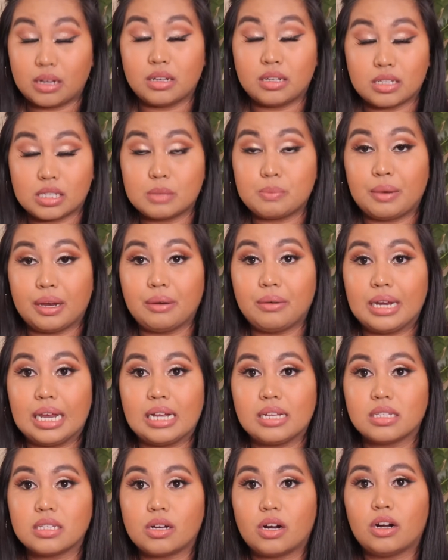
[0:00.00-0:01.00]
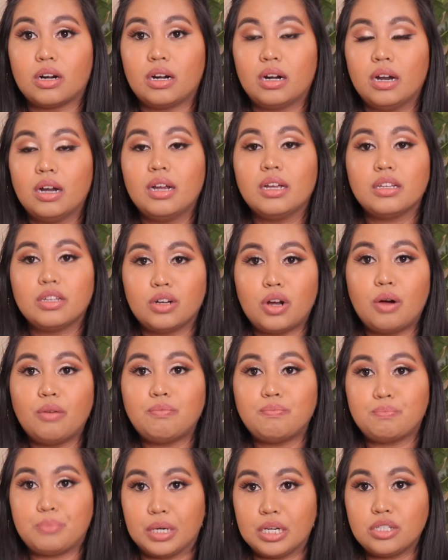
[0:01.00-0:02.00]
experience, or you
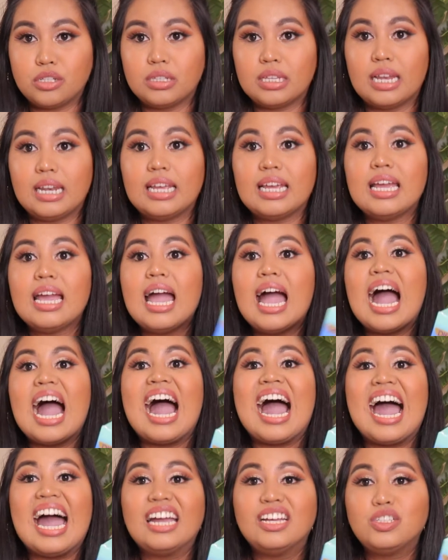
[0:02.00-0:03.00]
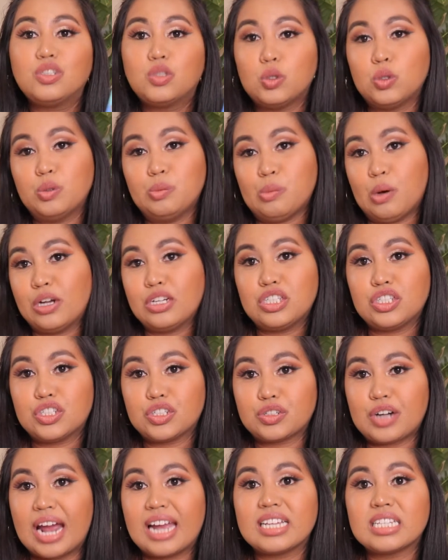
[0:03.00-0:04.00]
know, personally, I do
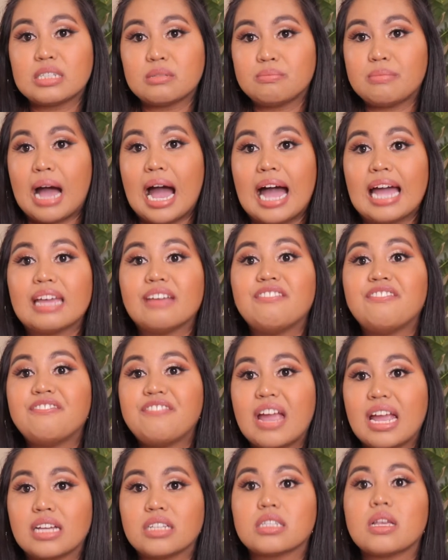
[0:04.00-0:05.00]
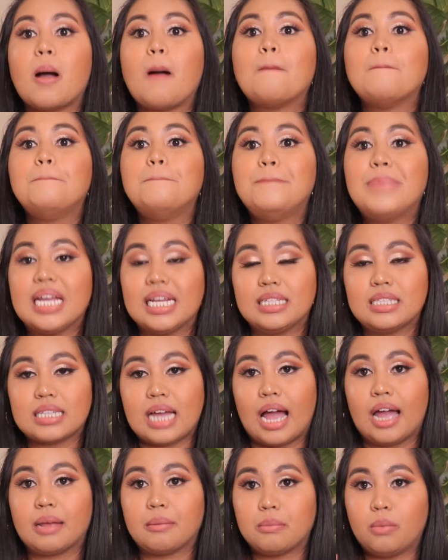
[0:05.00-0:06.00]
moisturize my face big
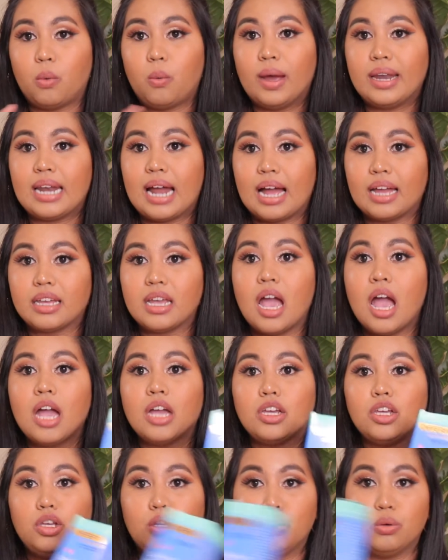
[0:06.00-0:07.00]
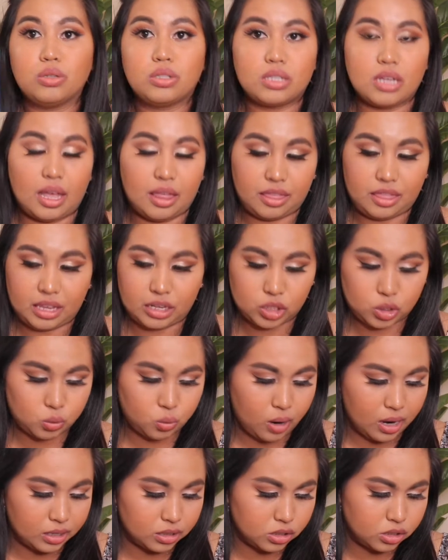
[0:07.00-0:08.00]
time when I use this
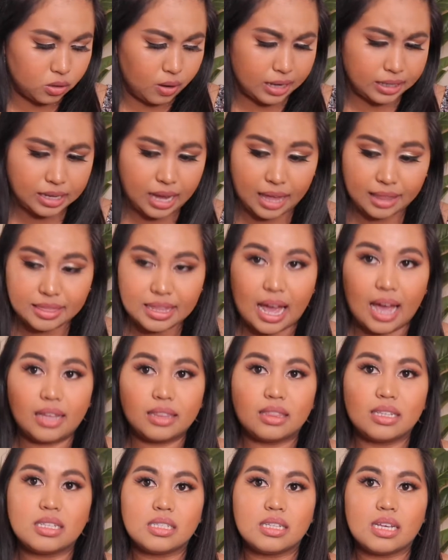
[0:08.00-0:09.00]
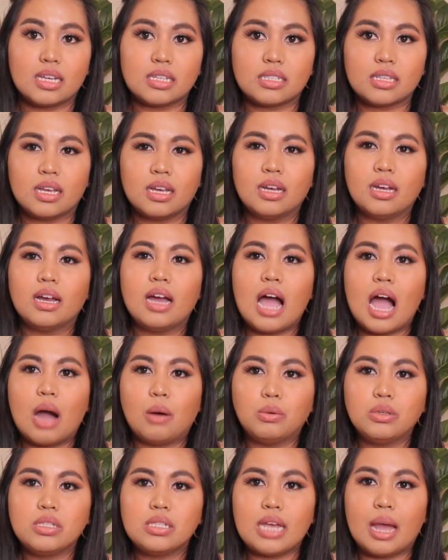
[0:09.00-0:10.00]
one. So I got that. is,
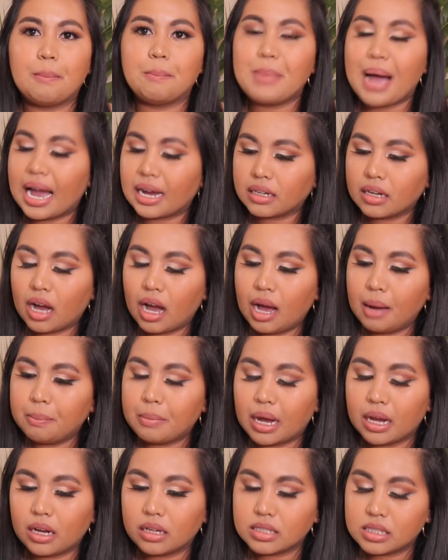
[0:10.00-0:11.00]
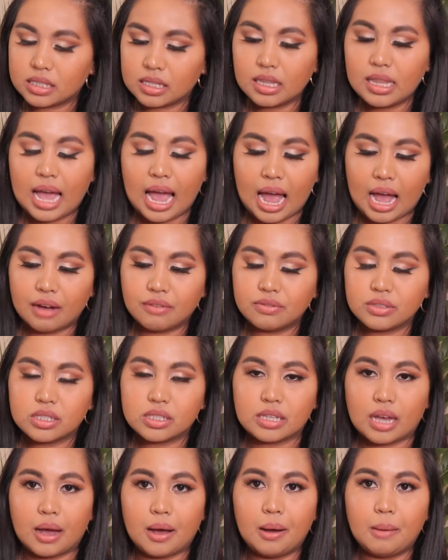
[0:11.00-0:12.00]
I would say, a backup. I still have
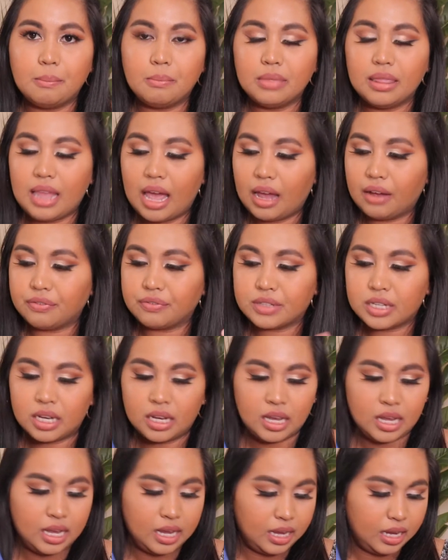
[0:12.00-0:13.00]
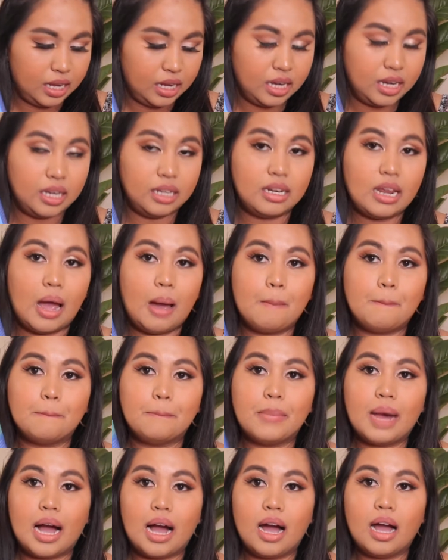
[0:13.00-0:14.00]
some left in
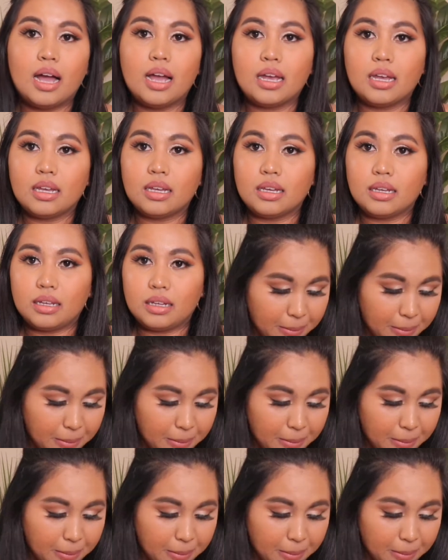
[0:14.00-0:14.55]
my